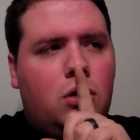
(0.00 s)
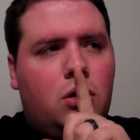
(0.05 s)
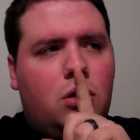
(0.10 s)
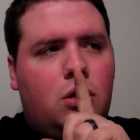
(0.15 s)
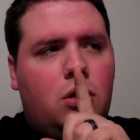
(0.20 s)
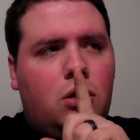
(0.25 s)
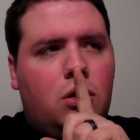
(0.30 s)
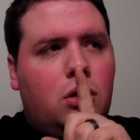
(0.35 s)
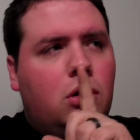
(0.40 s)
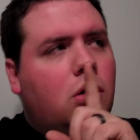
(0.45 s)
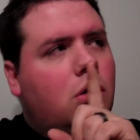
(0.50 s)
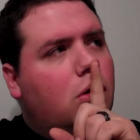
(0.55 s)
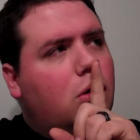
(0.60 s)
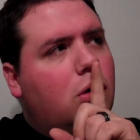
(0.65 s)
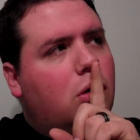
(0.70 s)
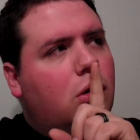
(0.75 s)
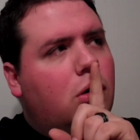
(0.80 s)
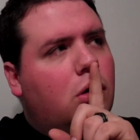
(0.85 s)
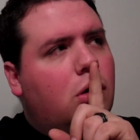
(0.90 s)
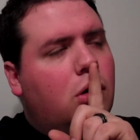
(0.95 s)

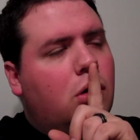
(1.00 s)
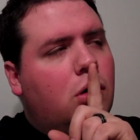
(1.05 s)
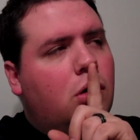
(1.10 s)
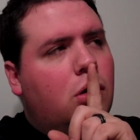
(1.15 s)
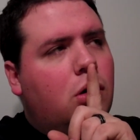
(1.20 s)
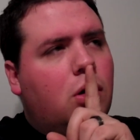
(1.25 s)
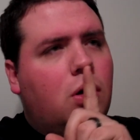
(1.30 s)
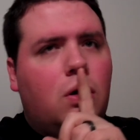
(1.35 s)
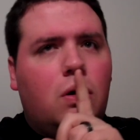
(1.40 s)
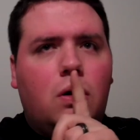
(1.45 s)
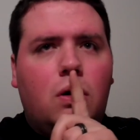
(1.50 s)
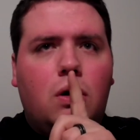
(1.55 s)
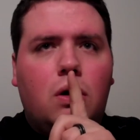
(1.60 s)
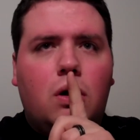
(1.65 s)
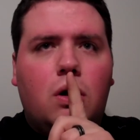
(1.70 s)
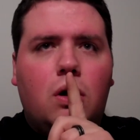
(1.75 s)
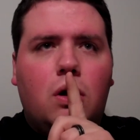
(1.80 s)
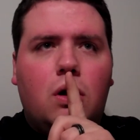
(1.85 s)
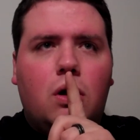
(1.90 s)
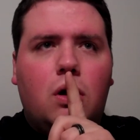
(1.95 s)

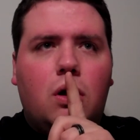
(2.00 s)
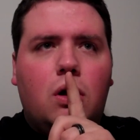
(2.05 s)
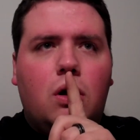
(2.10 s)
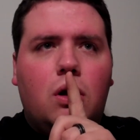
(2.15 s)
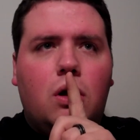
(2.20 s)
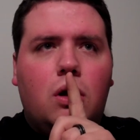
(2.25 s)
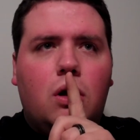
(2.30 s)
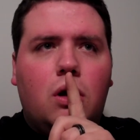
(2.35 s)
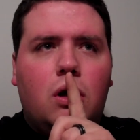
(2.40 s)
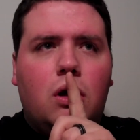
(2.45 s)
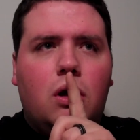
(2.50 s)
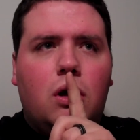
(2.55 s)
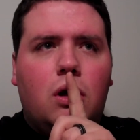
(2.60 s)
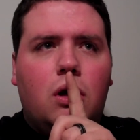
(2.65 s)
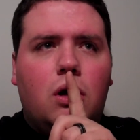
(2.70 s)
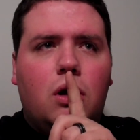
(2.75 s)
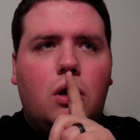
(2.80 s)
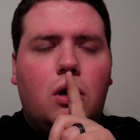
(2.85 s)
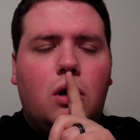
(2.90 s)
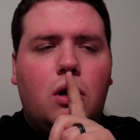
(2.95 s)

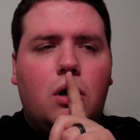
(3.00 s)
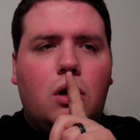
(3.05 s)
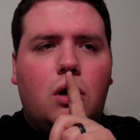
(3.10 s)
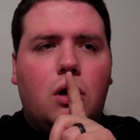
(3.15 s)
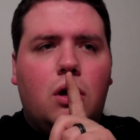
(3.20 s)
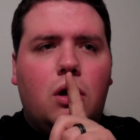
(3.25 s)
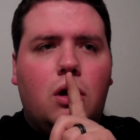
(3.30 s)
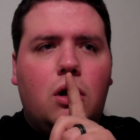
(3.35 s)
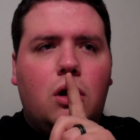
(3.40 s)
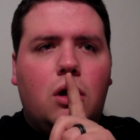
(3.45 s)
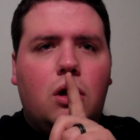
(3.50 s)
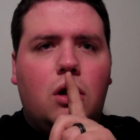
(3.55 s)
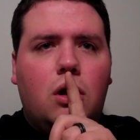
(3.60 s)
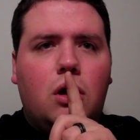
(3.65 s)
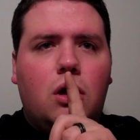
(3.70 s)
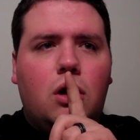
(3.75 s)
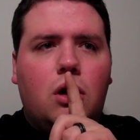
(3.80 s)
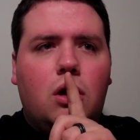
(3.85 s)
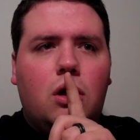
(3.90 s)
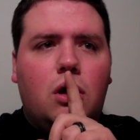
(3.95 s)

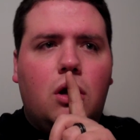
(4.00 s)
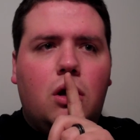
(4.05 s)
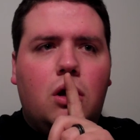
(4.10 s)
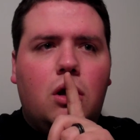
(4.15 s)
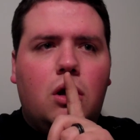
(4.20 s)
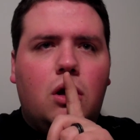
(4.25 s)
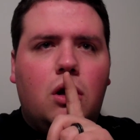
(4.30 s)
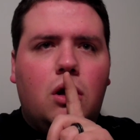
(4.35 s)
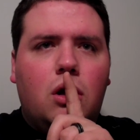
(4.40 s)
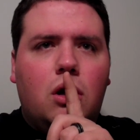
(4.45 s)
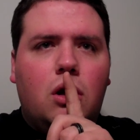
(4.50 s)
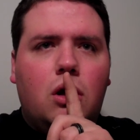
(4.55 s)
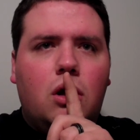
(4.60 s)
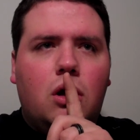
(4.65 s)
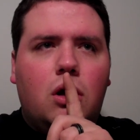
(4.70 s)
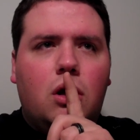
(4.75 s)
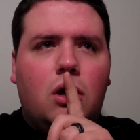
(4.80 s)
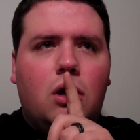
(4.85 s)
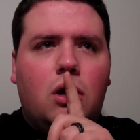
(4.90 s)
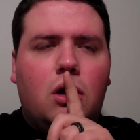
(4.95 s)

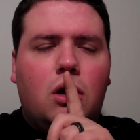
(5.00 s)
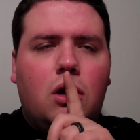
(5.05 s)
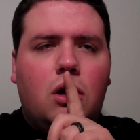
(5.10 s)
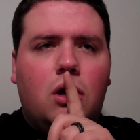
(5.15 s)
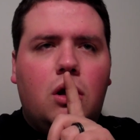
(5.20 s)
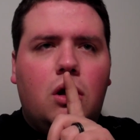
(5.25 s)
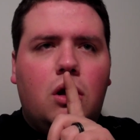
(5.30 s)
[no speech]